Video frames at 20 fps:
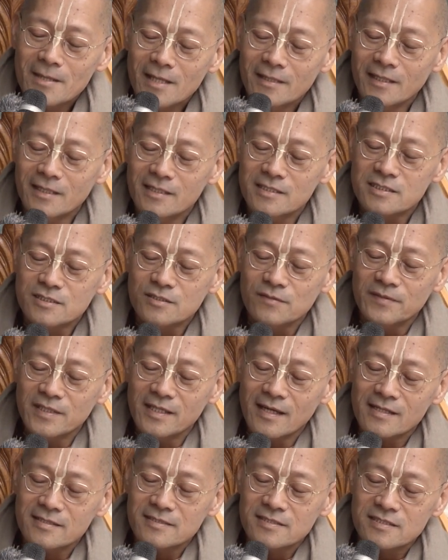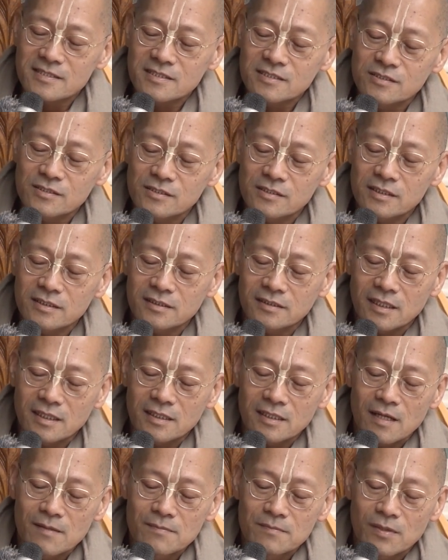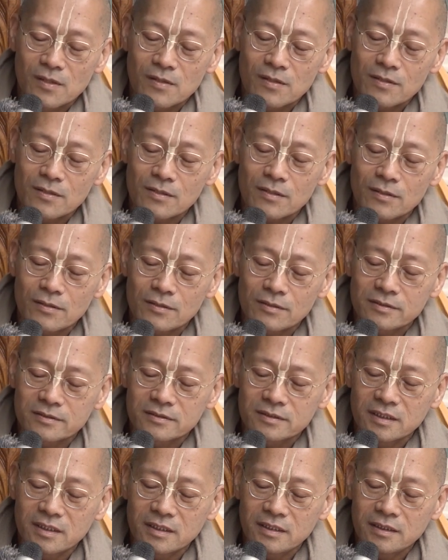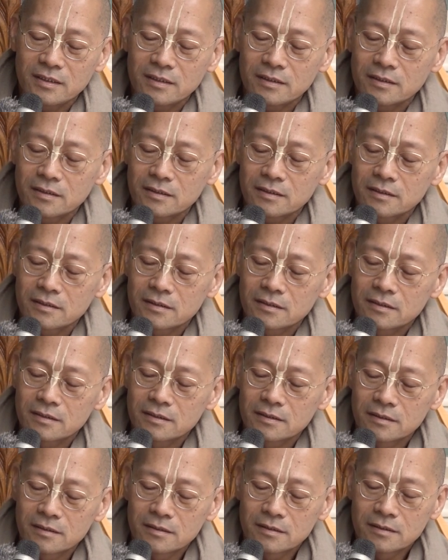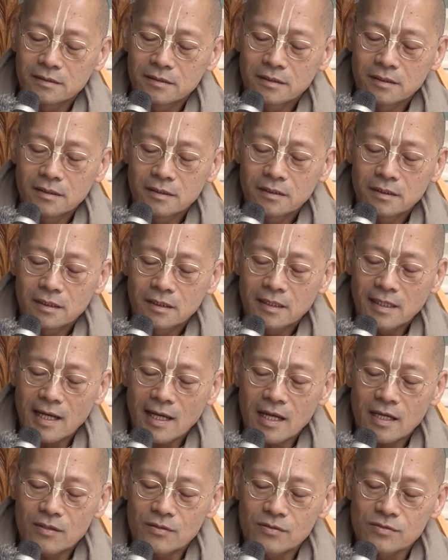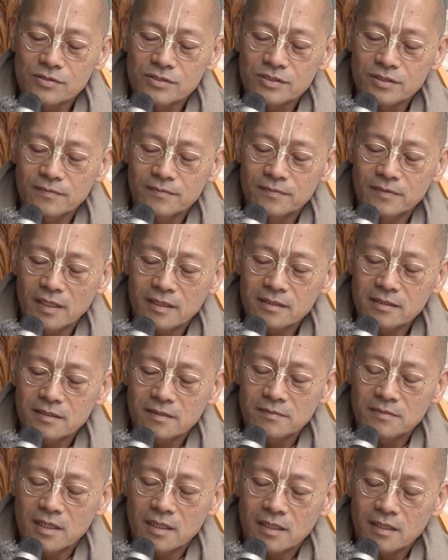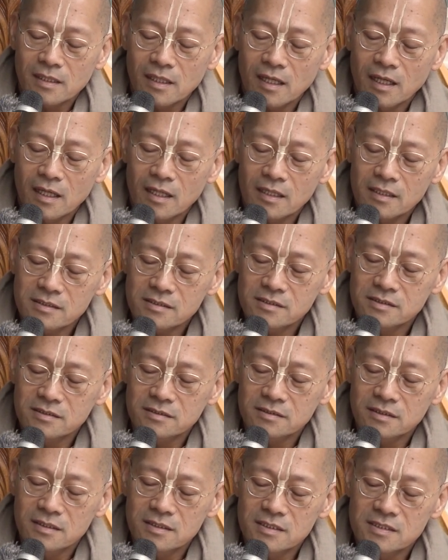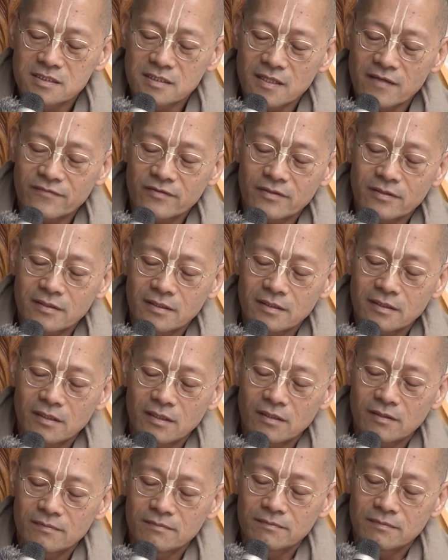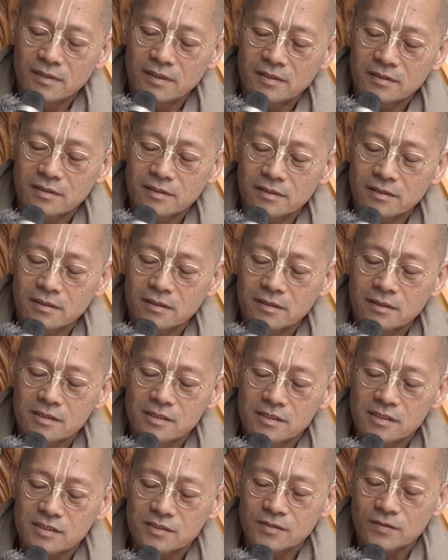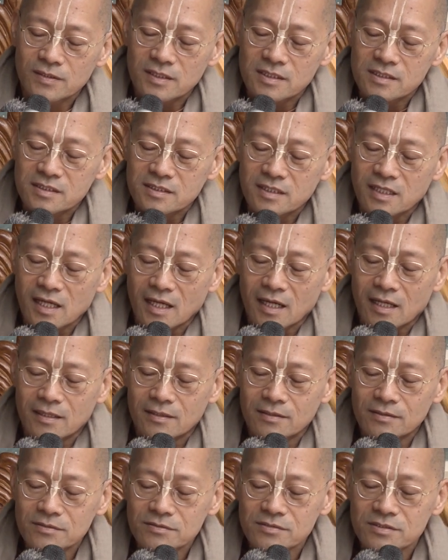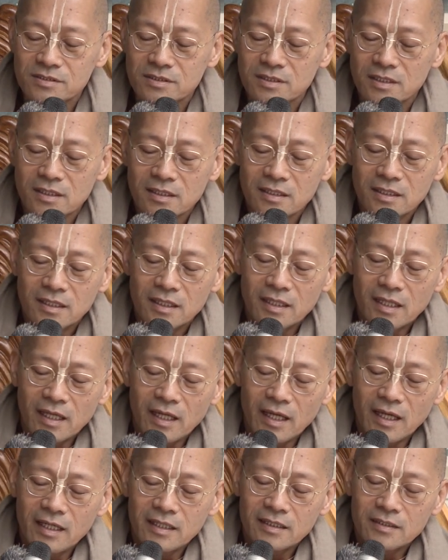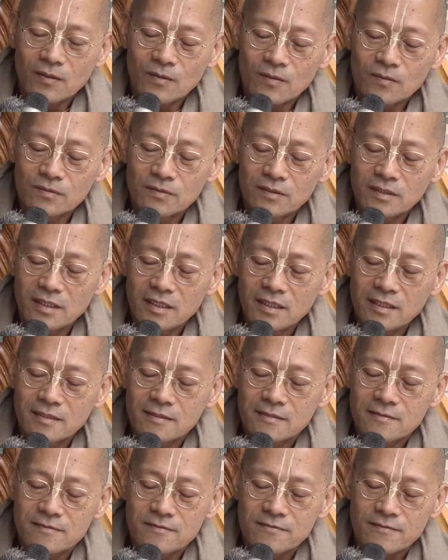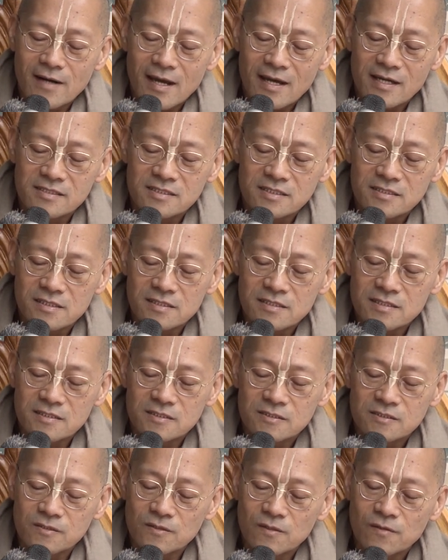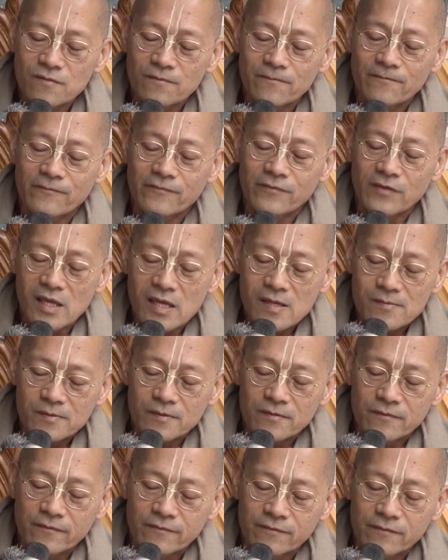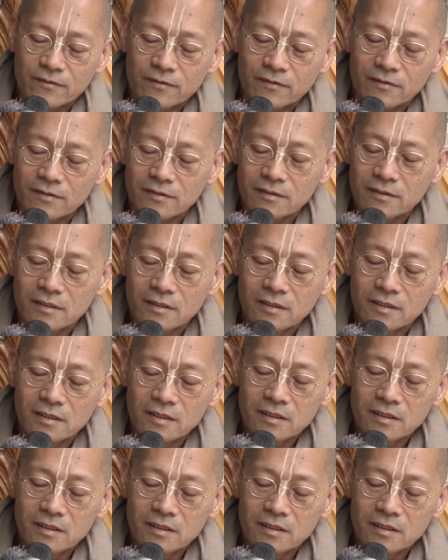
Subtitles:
It is to be understood that among all the cows of Nanda Maharaj, several of Mother Yaśodā's cows ate only grasses so flavorful